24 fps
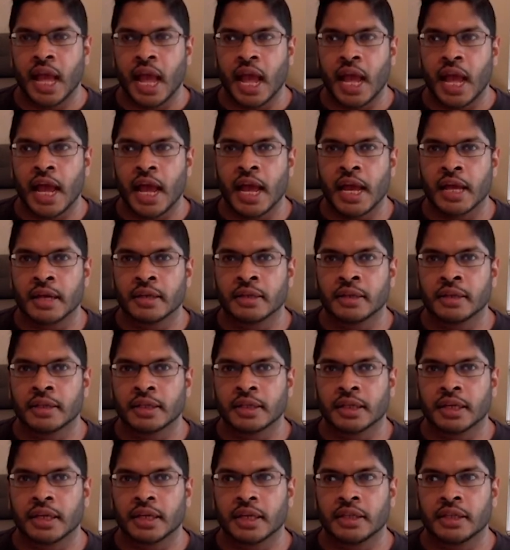and
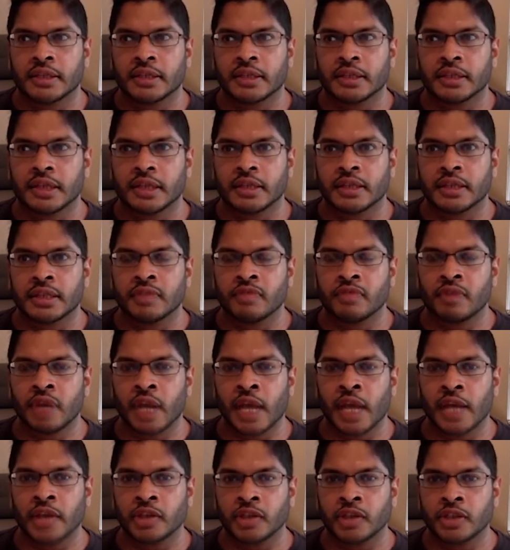it's in
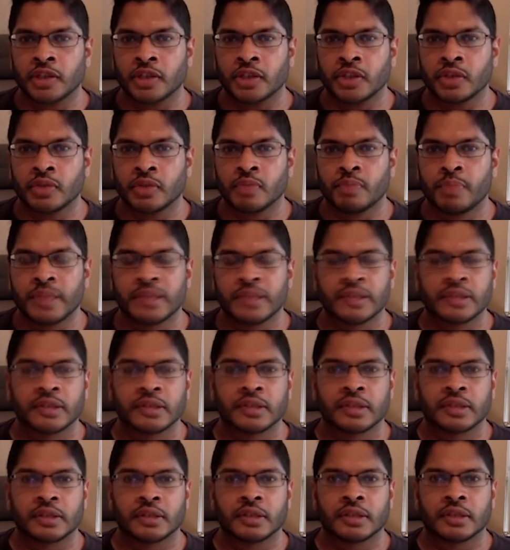relation to
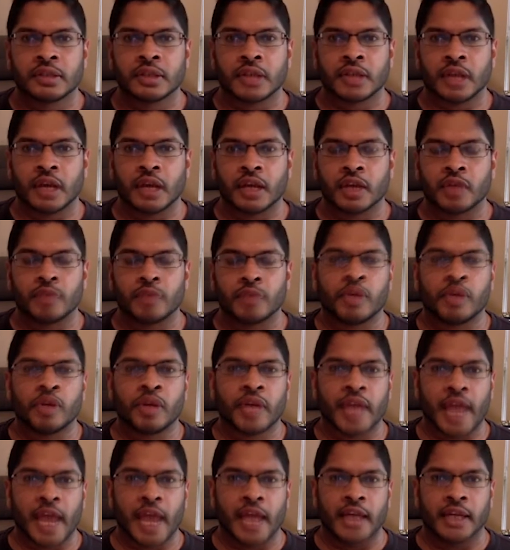businesses
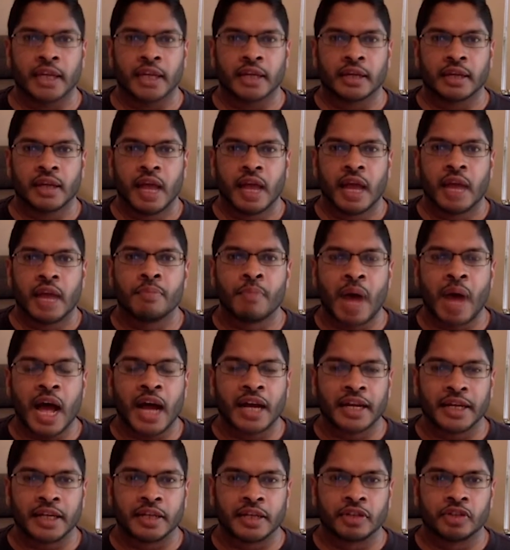communicating and
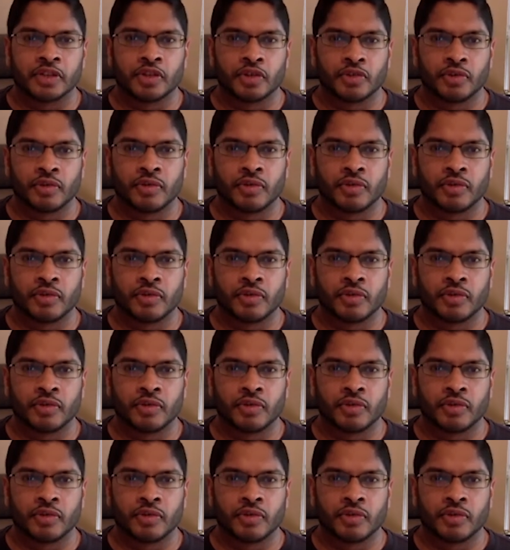marketing